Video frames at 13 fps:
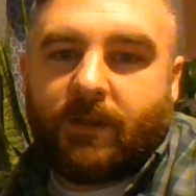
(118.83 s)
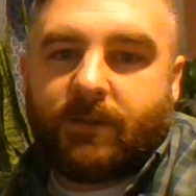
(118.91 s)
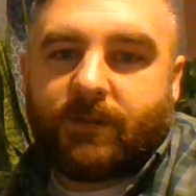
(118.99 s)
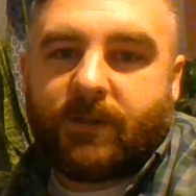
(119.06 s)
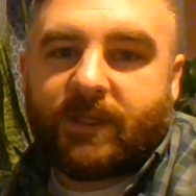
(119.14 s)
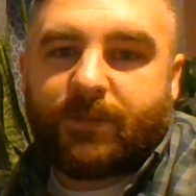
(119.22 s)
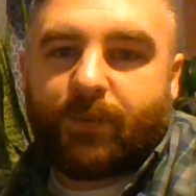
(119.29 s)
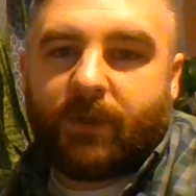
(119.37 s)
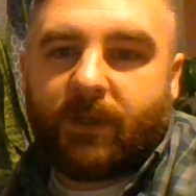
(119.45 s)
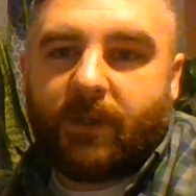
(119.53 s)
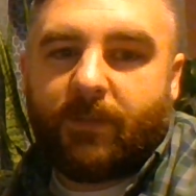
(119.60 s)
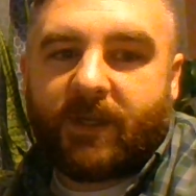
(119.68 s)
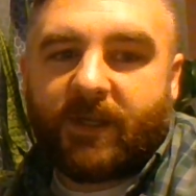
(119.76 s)
So that's pretty
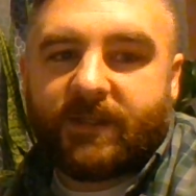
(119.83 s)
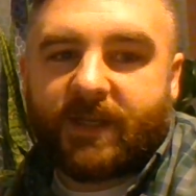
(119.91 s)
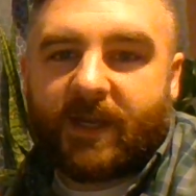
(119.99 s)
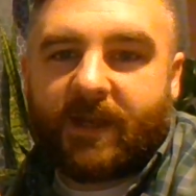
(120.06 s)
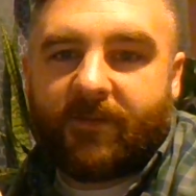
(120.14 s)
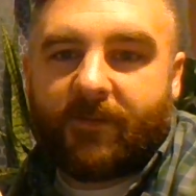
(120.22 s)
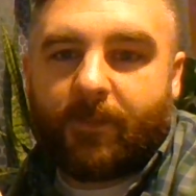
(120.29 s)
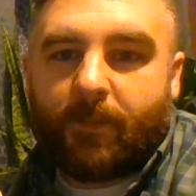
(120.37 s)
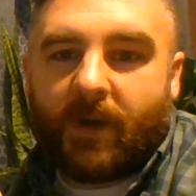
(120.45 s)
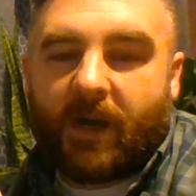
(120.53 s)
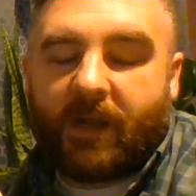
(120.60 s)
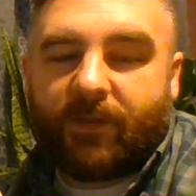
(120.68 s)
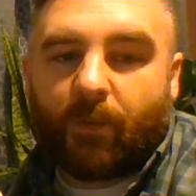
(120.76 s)
good because
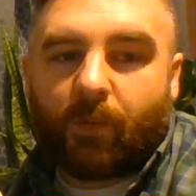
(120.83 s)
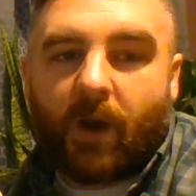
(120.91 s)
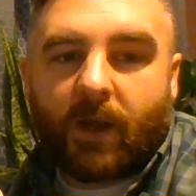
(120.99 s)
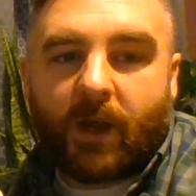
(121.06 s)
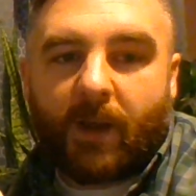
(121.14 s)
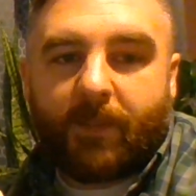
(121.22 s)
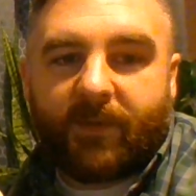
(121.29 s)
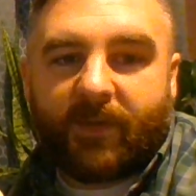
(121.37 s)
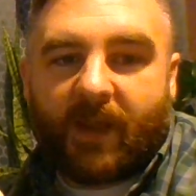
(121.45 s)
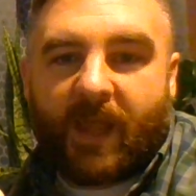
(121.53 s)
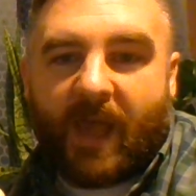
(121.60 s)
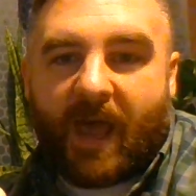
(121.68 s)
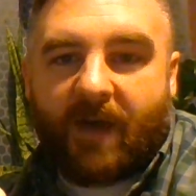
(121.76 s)
the raw copy that
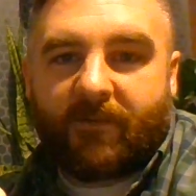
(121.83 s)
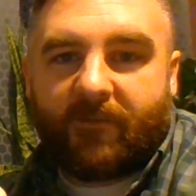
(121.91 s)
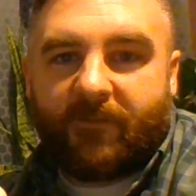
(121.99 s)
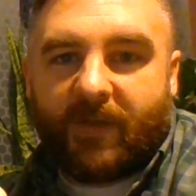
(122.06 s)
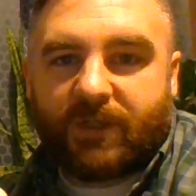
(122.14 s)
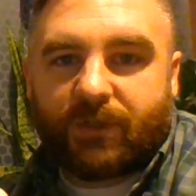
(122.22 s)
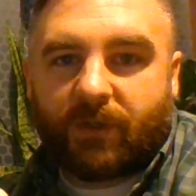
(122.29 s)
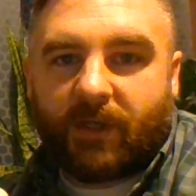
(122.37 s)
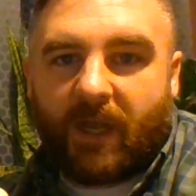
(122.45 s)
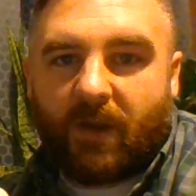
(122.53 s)
I have, eventually